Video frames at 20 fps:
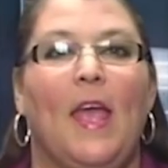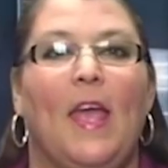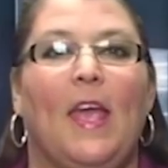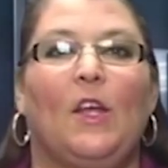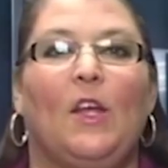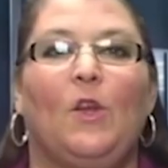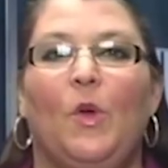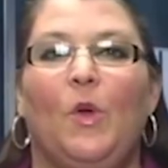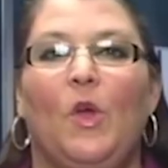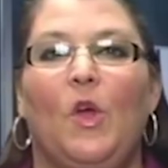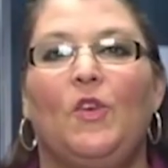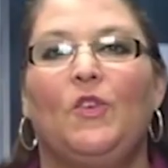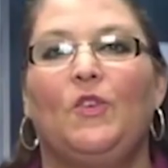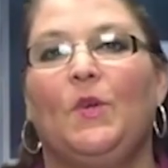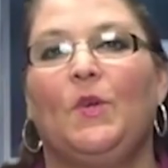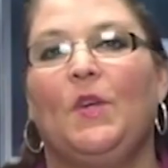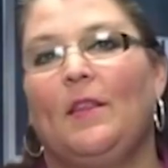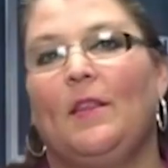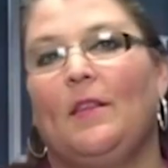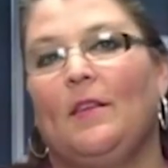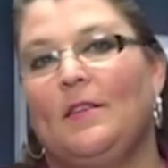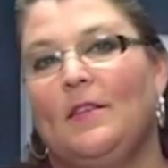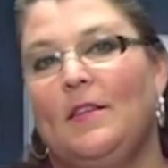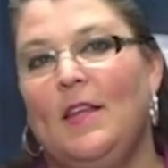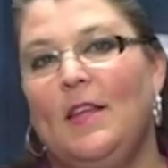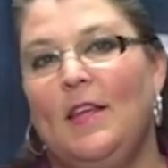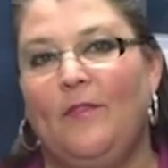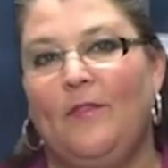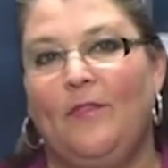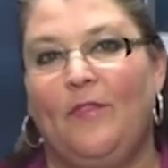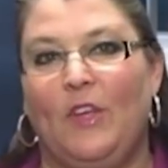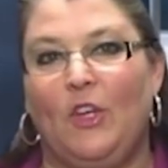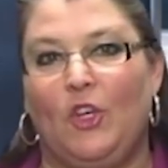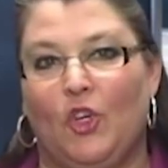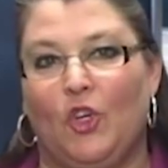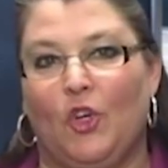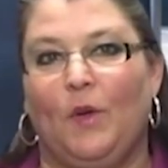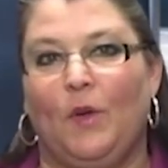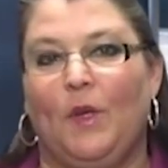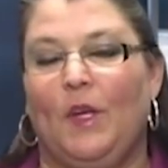And we also get this neat
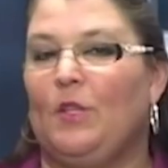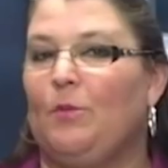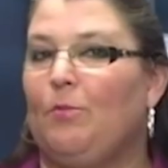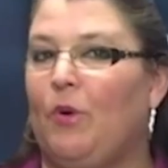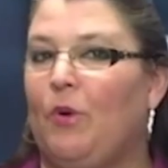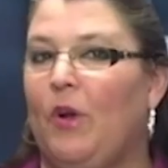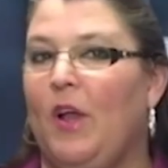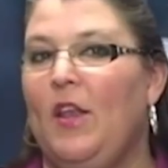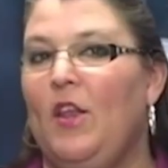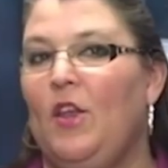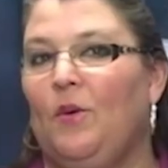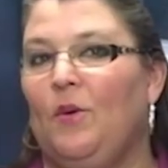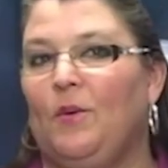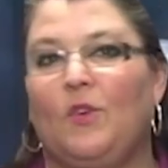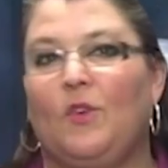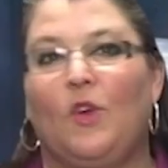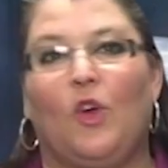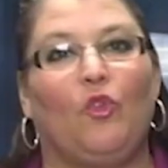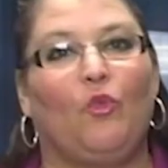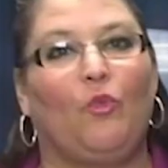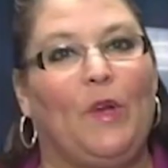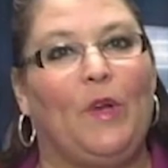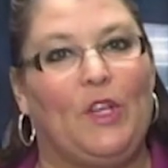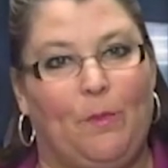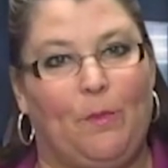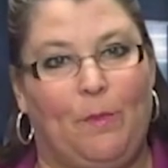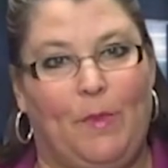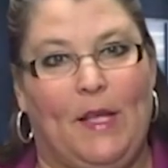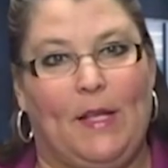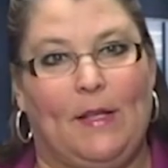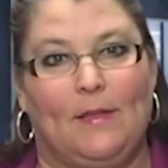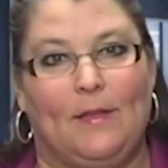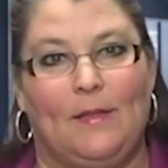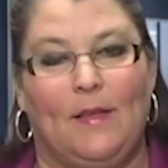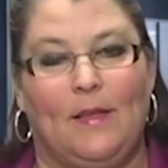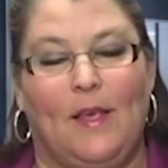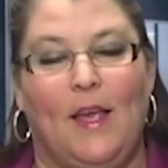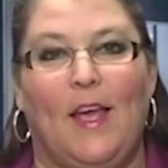feature, it's brand new, it's called Rich Pins.